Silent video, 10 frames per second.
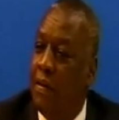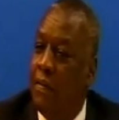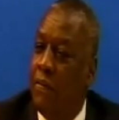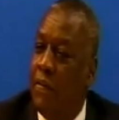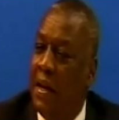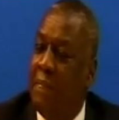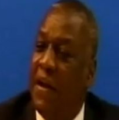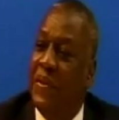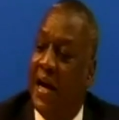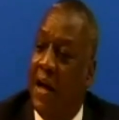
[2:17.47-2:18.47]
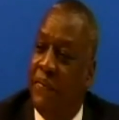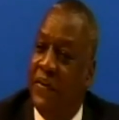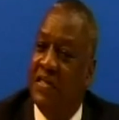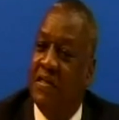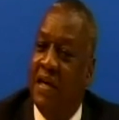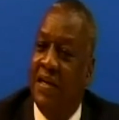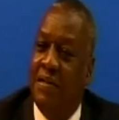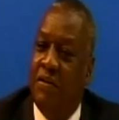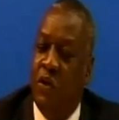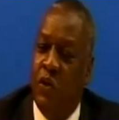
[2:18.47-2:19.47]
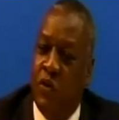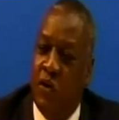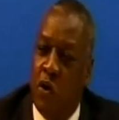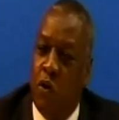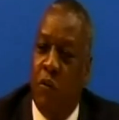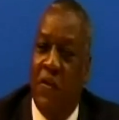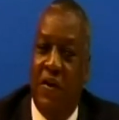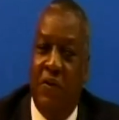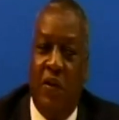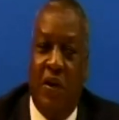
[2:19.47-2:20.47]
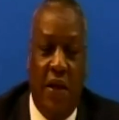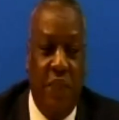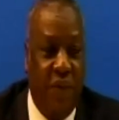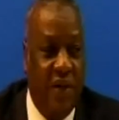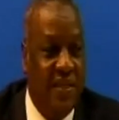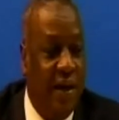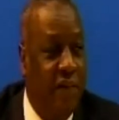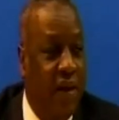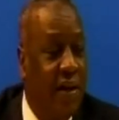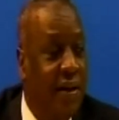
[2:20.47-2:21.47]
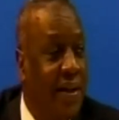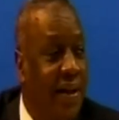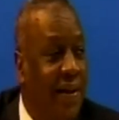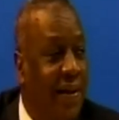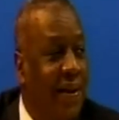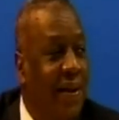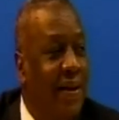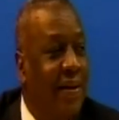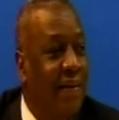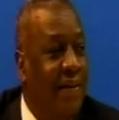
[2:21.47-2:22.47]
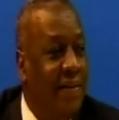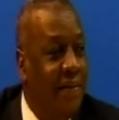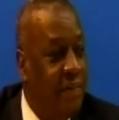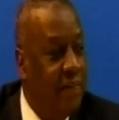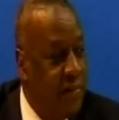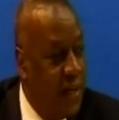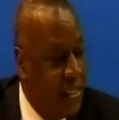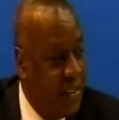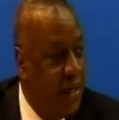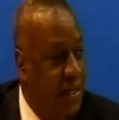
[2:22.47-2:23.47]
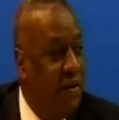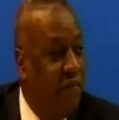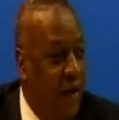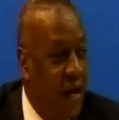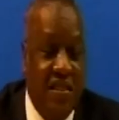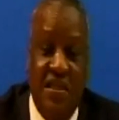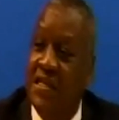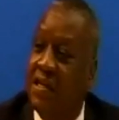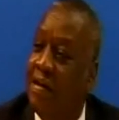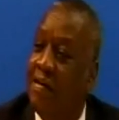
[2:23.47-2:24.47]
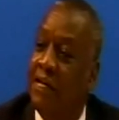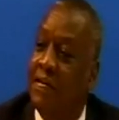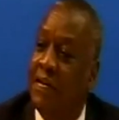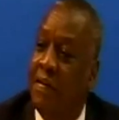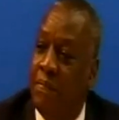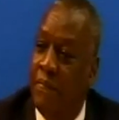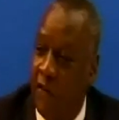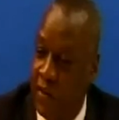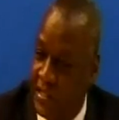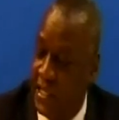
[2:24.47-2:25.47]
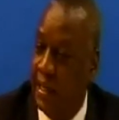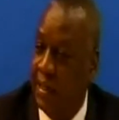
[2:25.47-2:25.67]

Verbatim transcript: what about the countries? In, do you know whether your country is having national defense policy?